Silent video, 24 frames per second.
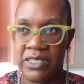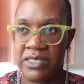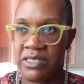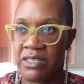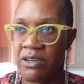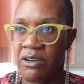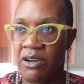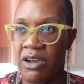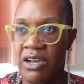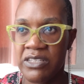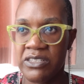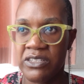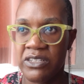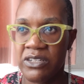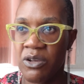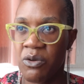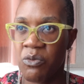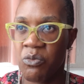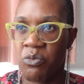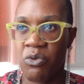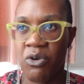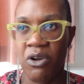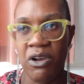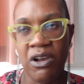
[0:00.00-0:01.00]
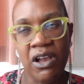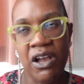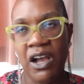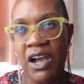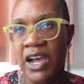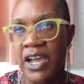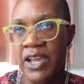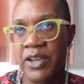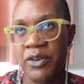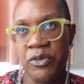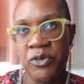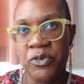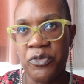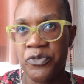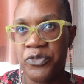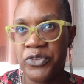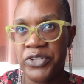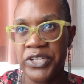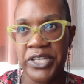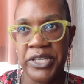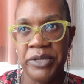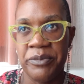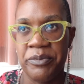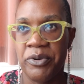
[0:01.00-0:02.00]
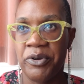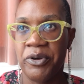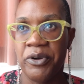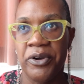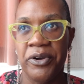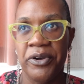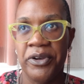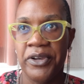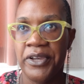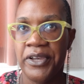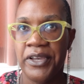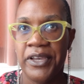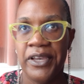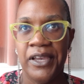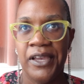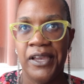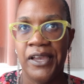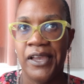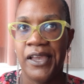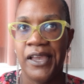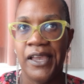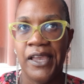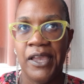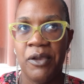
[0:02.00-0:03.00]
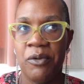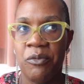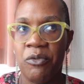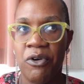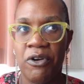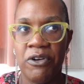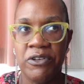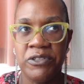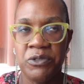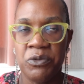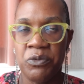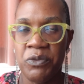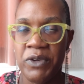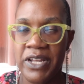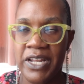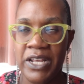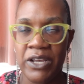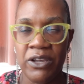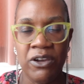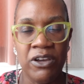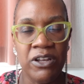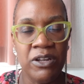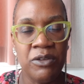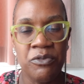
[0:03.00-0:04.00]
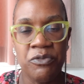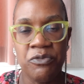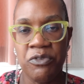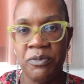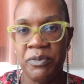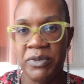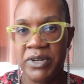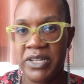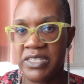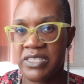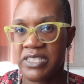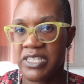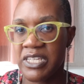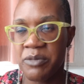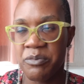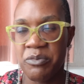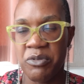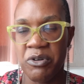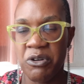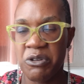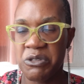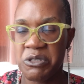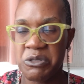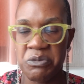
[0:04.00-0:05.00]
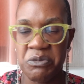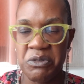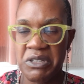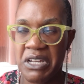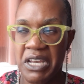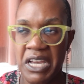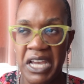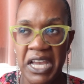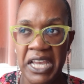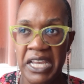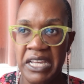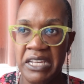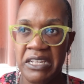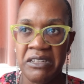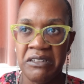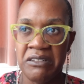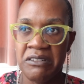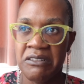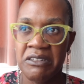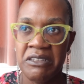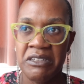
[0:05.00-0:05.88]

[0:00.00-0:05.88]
So I don't know what kind of teapot it was or where they got them from, but the teapots were like